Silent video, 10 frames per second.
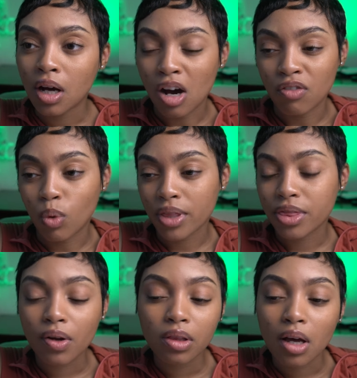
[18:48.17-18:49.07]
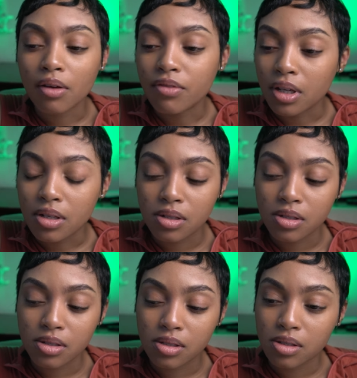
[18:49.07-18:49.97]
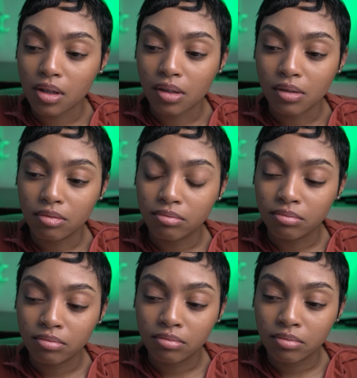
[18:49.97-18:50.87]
of what their love is, um,